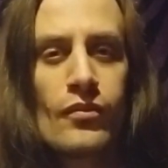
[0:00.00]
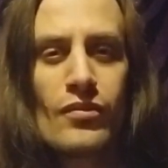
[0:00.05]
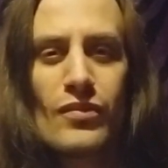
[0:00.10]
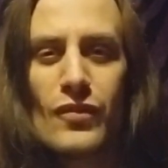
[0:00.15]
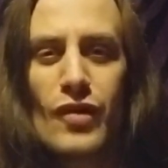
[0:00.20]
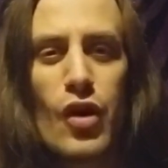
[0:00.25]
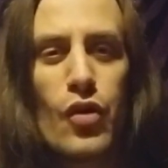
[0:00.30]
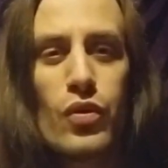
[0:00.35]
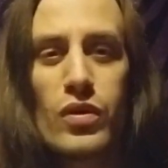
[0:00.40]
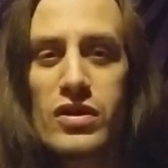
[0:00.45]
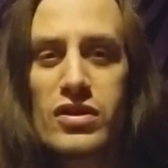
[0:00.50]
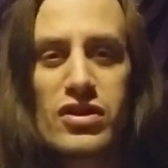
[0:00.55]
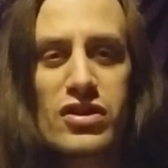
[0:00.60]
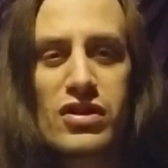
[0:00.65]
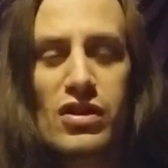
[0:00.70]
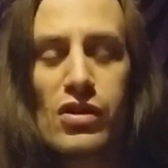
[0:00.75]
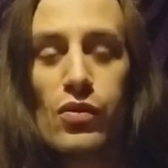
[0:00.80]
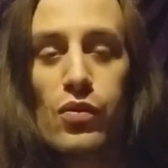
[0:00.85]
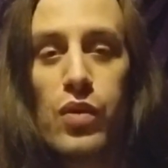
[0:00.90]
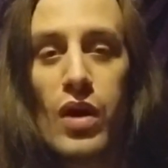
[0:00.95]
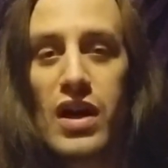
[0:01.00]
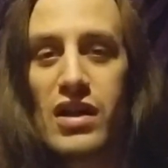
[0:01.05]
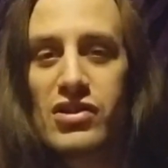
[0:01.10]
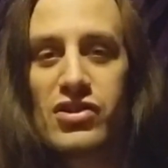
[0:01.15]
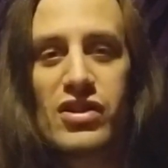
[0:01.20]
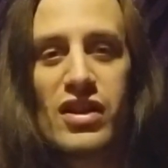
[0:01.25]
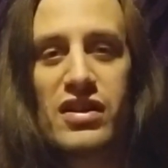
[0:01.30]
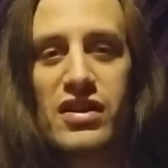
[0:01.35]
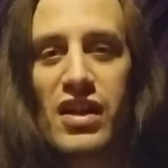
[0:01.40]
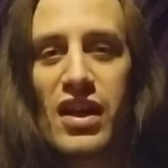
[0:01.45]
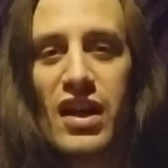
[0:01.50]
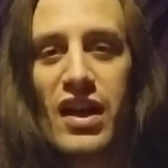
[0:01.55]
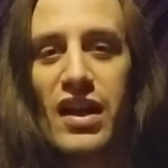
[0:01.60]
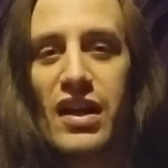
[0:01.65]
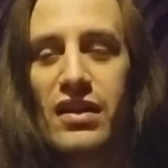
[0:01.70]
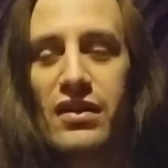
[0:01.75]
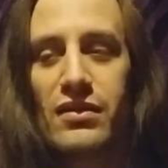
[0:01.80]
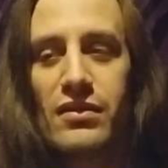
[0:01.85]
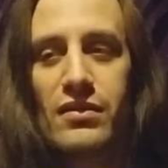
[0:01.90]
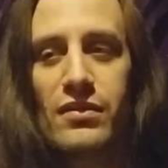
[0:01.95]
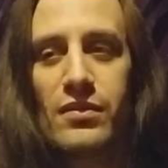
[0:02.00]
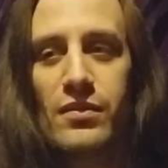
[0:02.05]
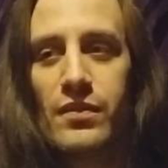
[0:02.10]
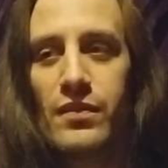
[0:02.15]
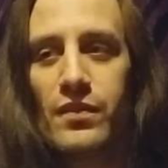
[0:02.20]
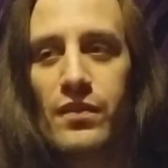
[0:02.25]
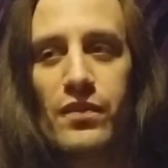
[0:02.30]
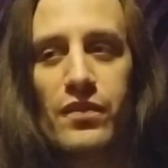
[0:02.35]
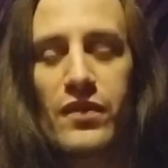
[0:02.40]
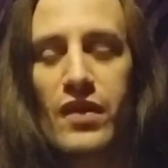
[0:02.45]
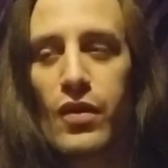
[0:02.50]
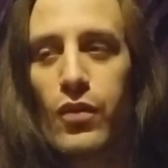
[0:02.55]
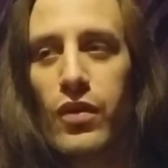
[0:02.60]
no one still watched it then. The